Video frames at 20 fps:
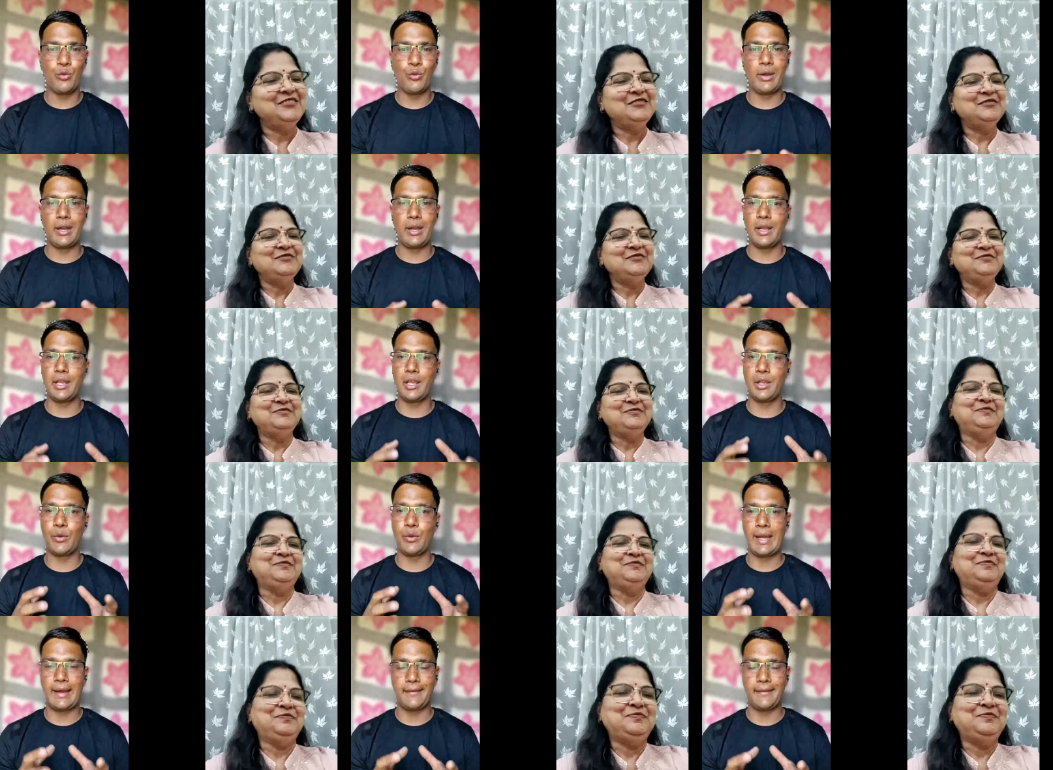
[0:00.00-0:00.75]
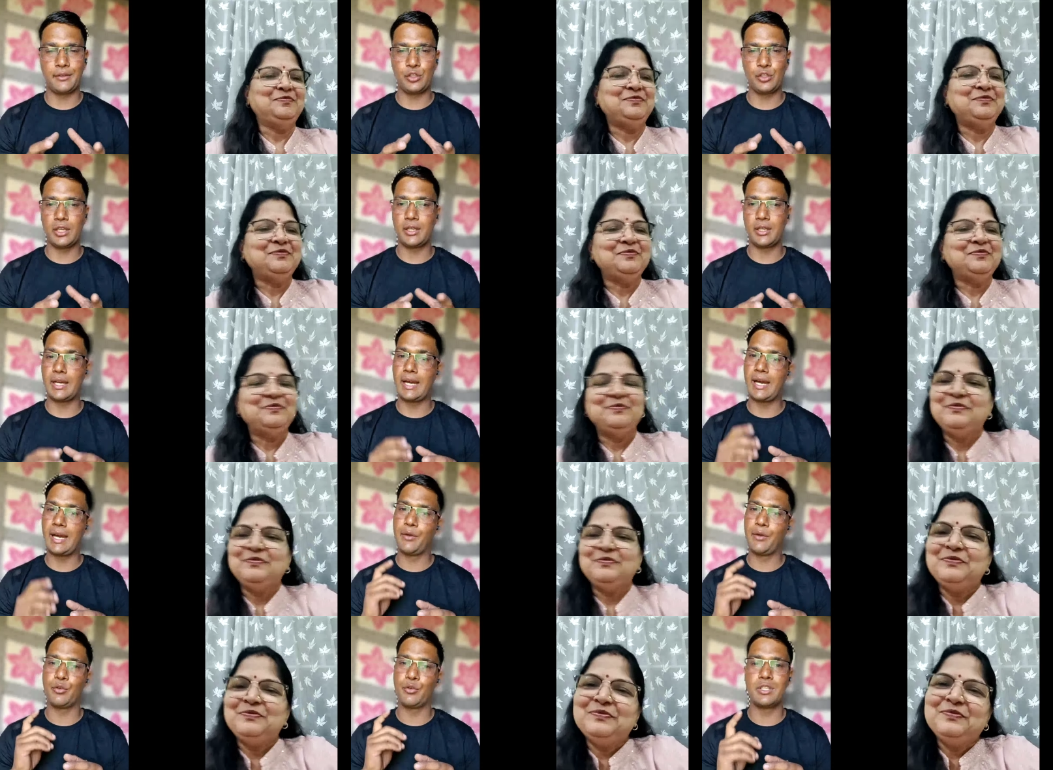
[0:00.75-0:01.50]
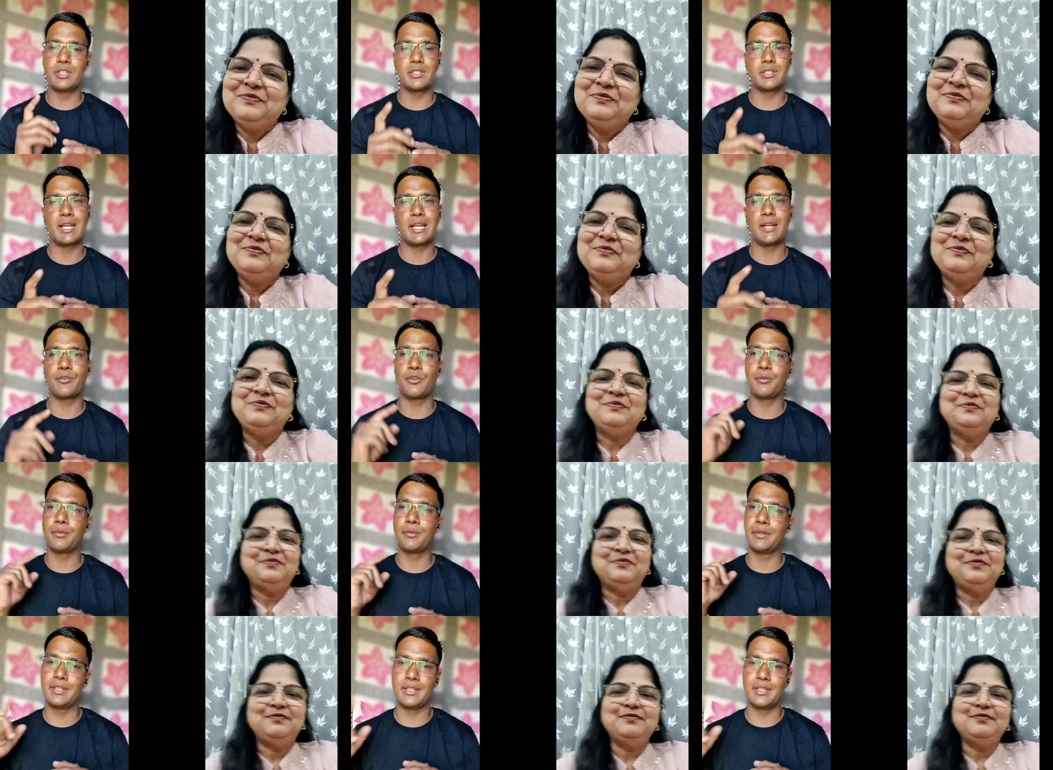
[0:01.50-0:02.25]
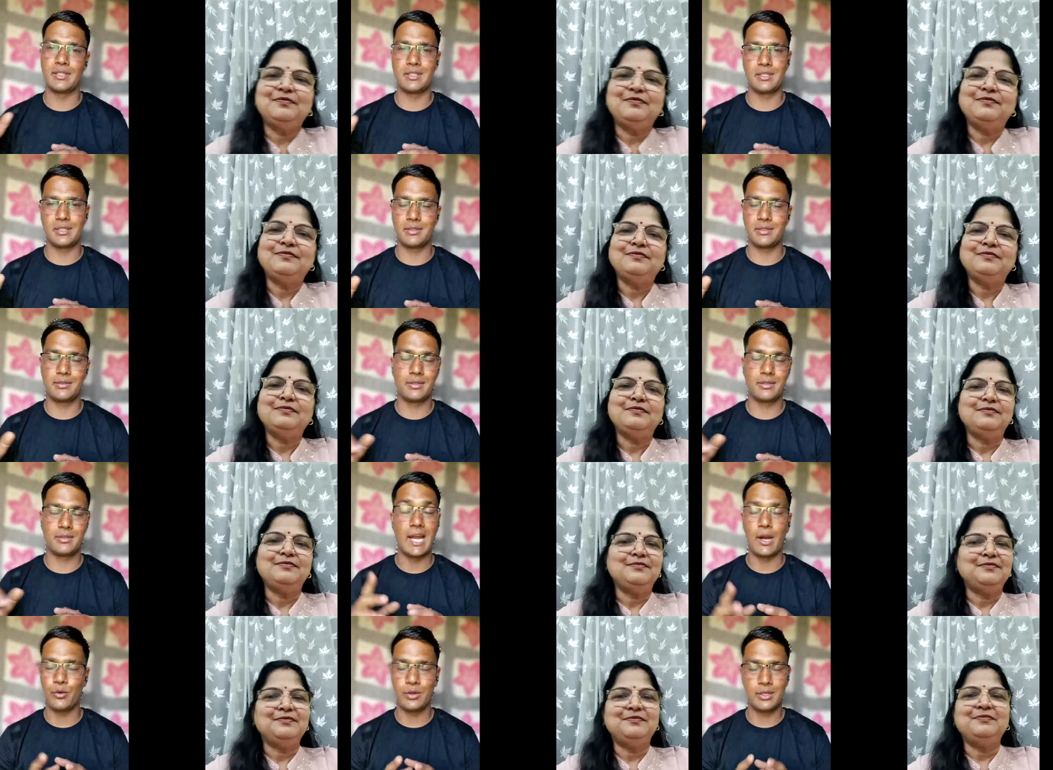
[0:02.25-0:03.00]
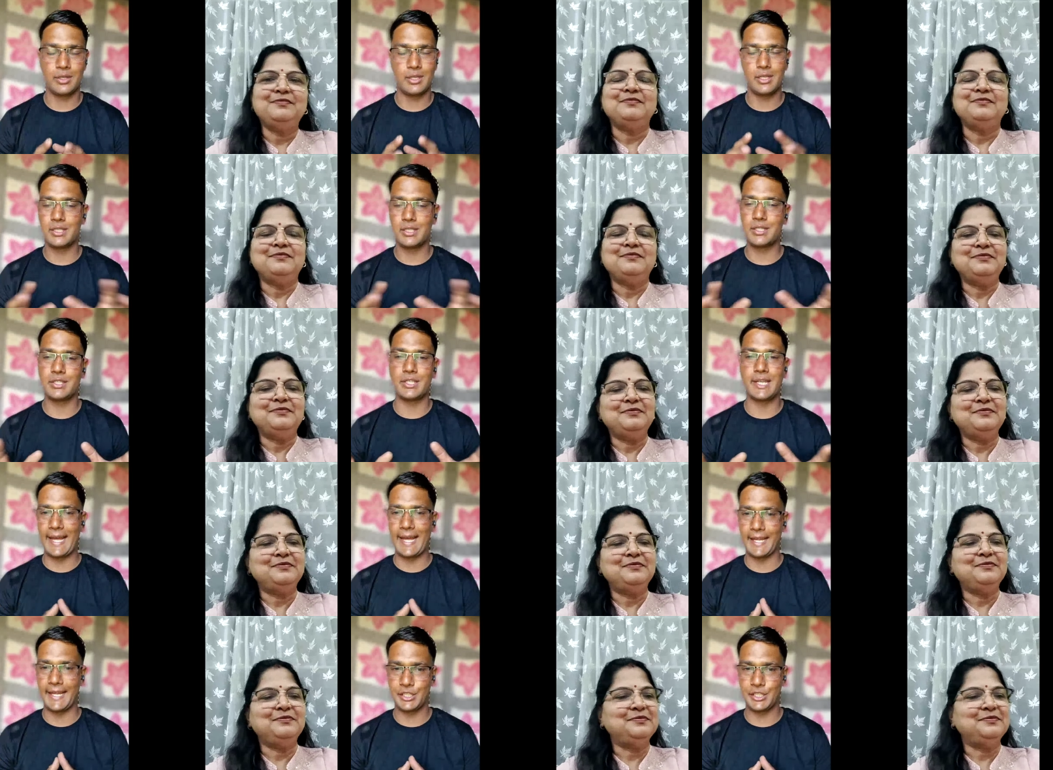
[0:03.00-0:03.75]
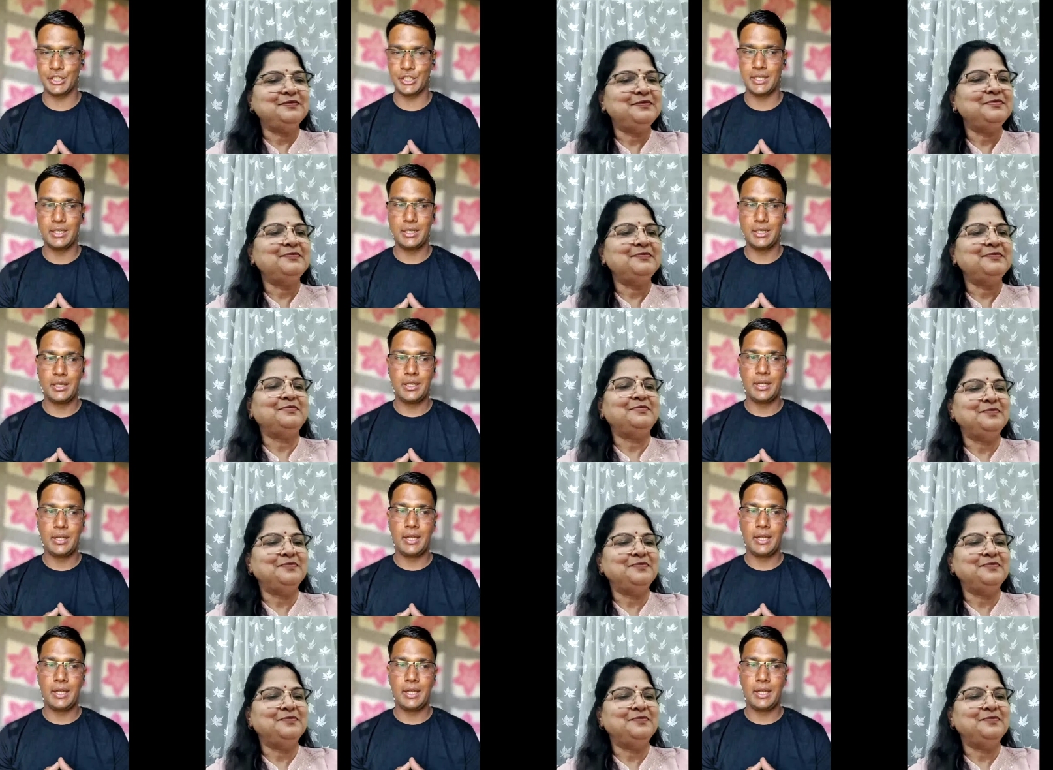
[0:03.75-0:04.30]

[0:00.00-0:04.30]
Speaker 1: where you have to think, I would start from this now. Snatch, not.